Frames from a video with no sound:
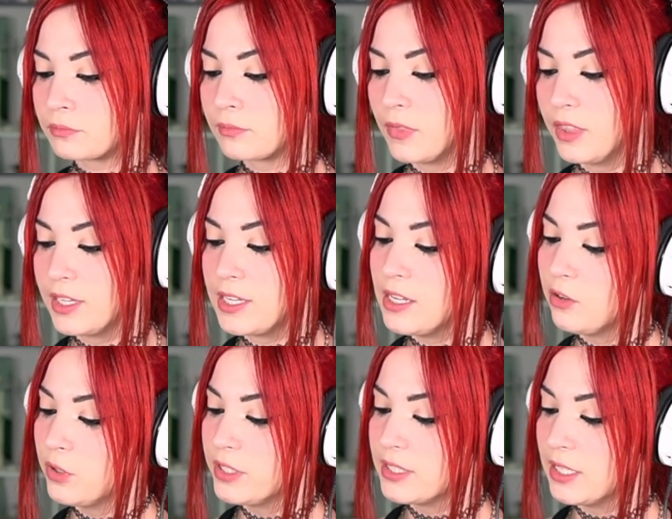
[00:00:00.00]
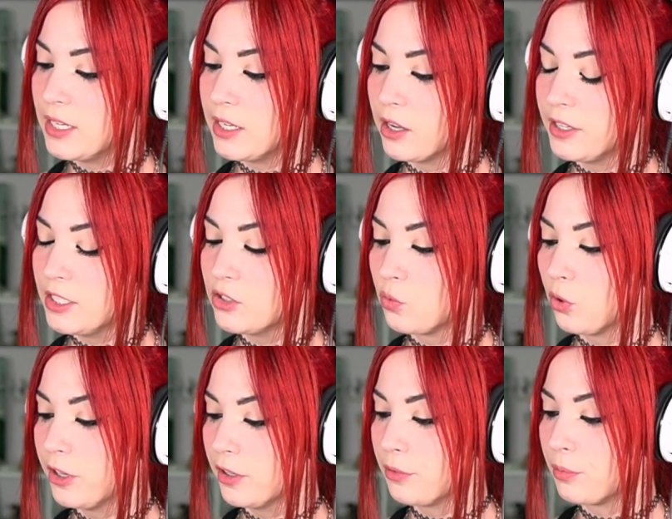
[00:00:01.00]
The king was sitting on his
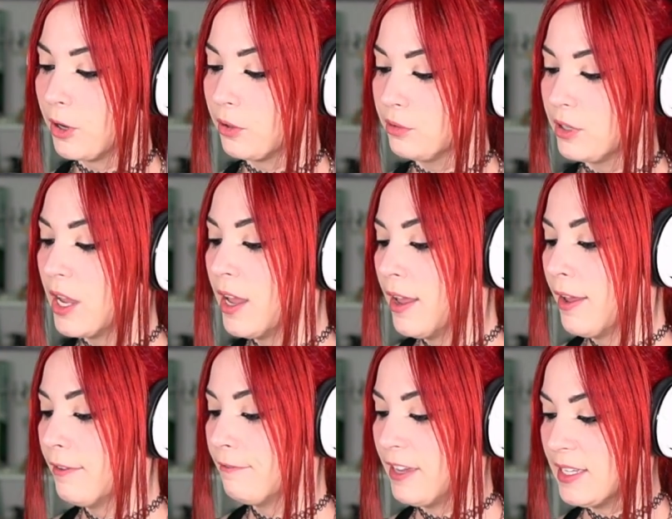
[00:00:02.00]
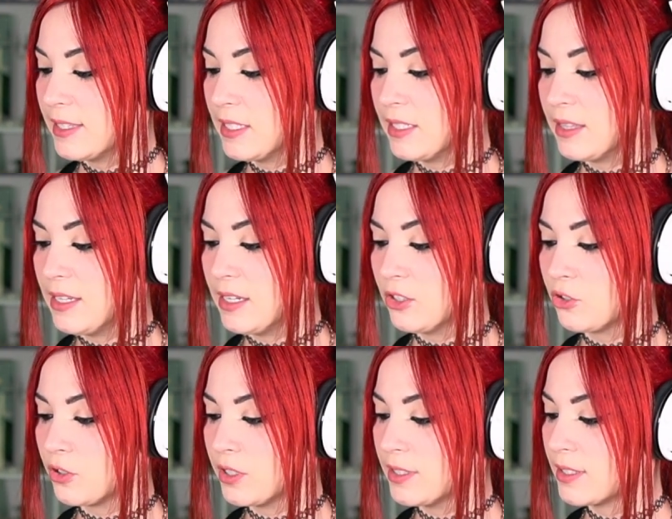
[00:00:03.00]
royal throne, facing the
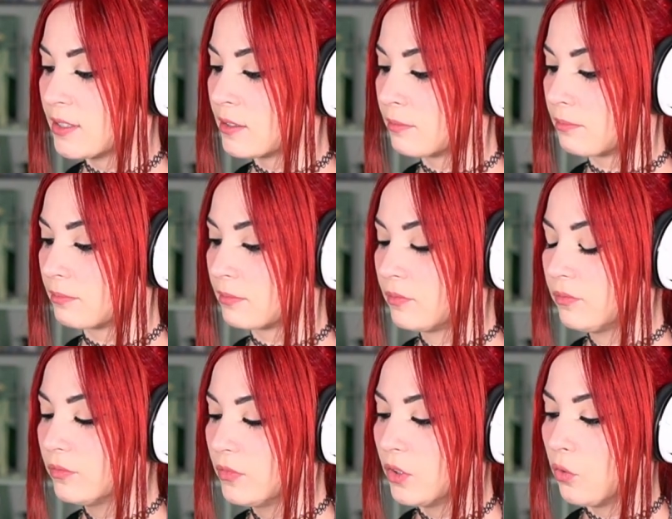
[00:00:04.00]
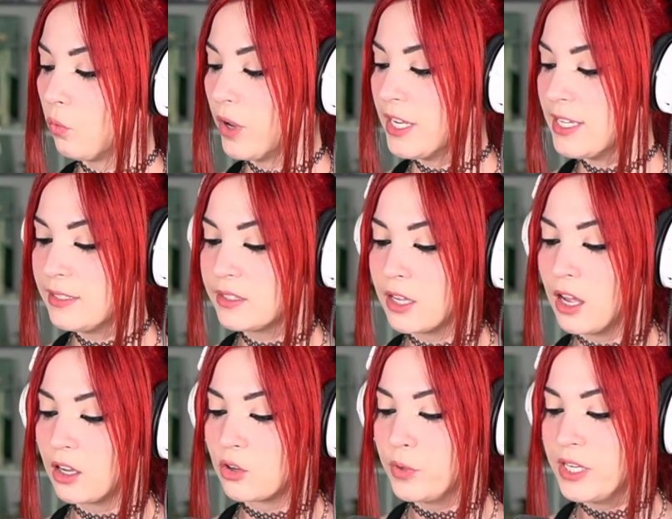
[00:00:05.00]
entrance. When he saw
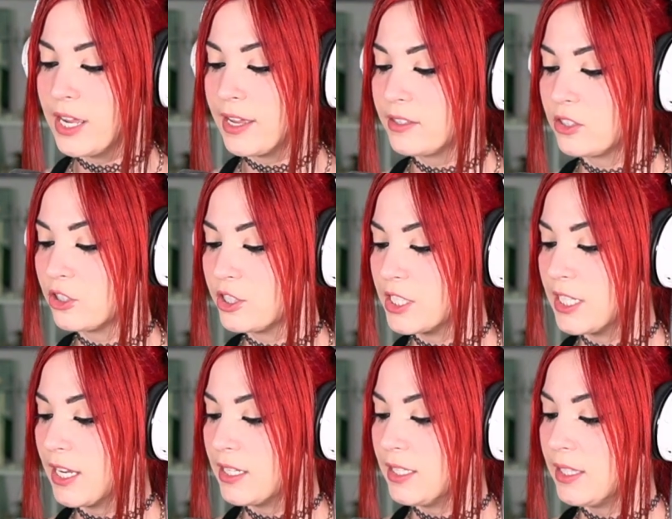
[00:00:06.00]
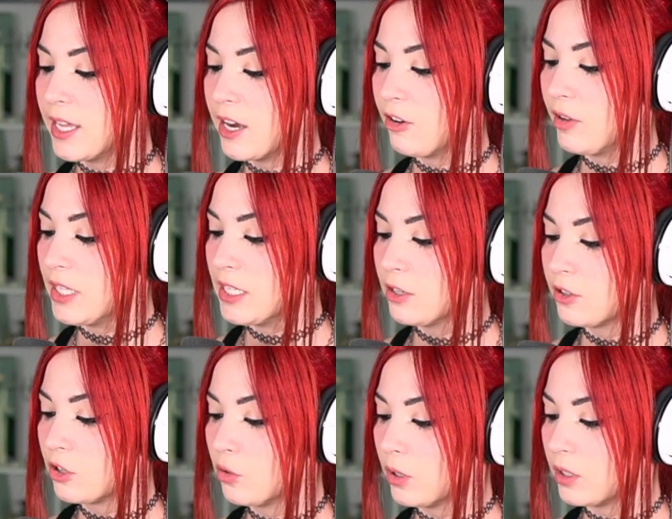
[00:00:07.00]
Queen Esther standing there in the inner
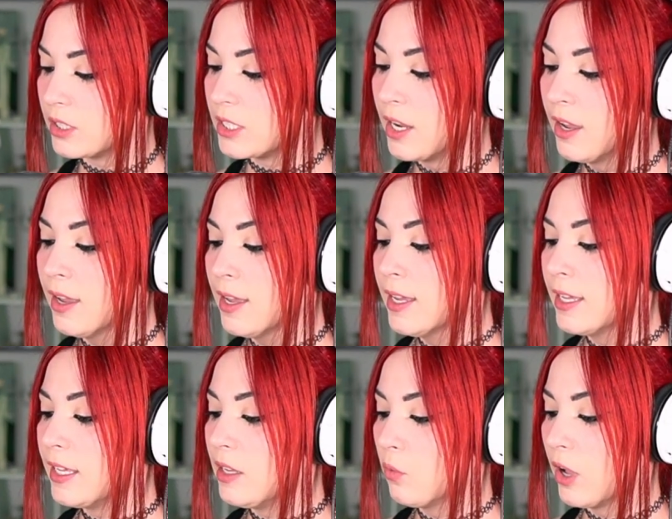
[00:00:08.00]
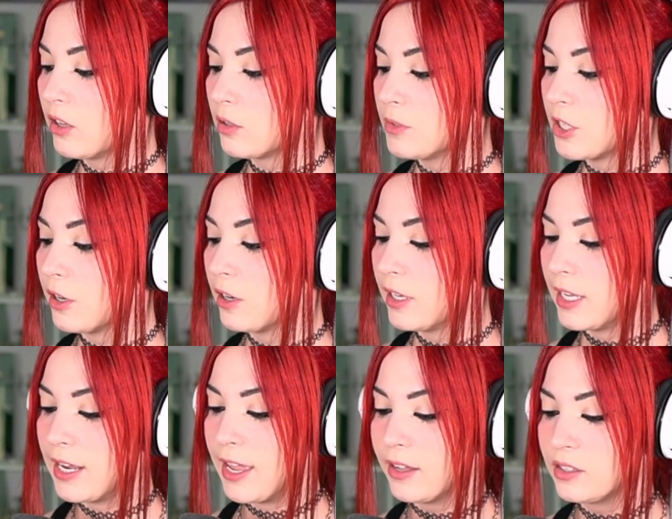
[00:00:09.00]
court, he welcomed her and
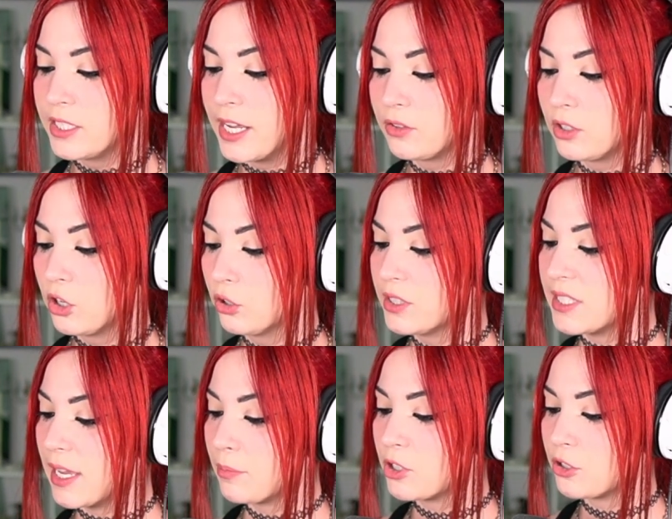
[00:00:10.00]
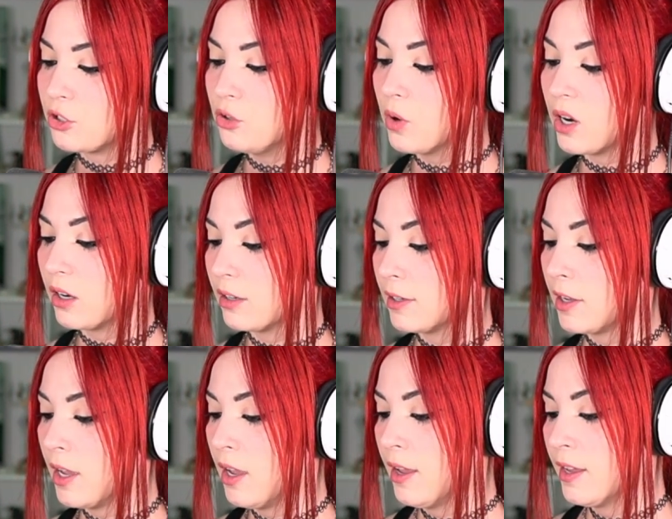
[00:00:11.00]
held out the gold scepter to her.
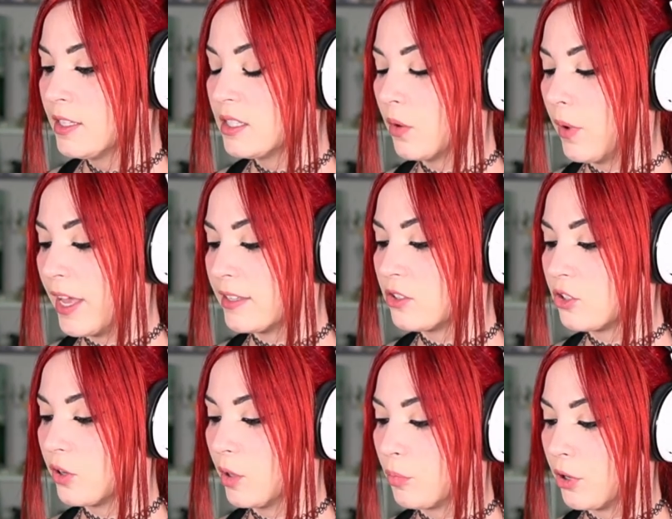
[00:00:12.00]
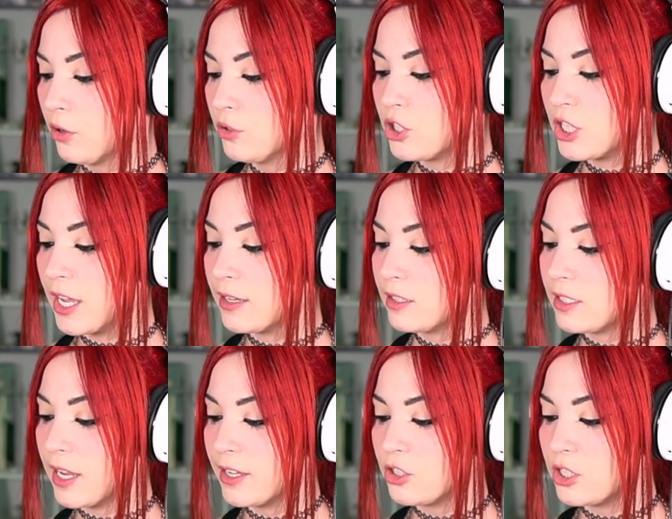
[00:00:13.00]
So Esther approached and
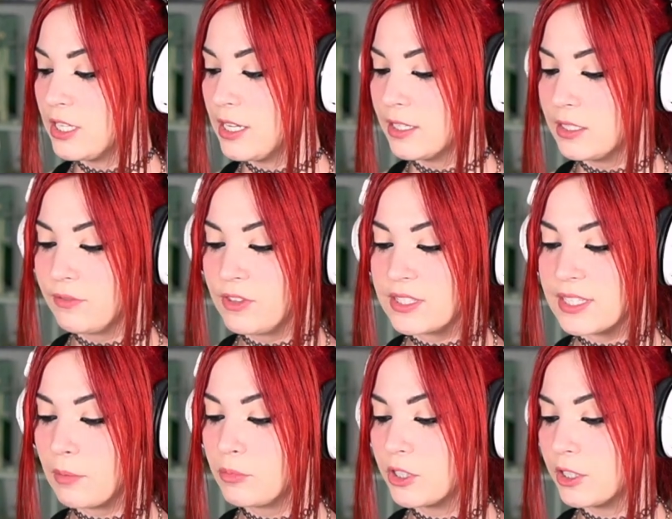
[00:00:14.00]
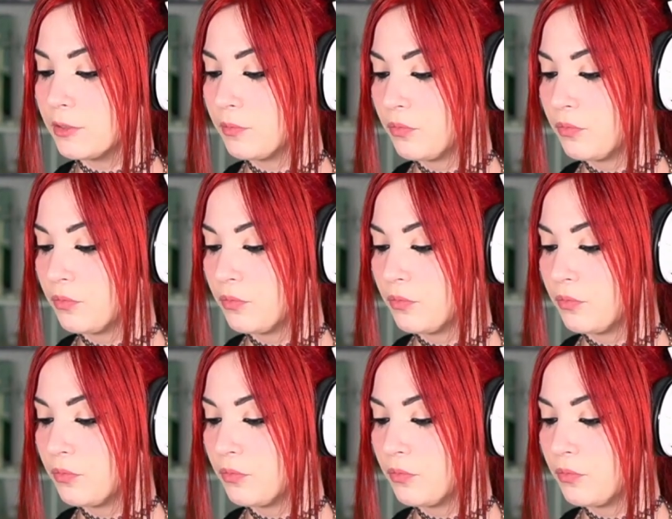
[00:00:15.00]
touched the end of the scepter.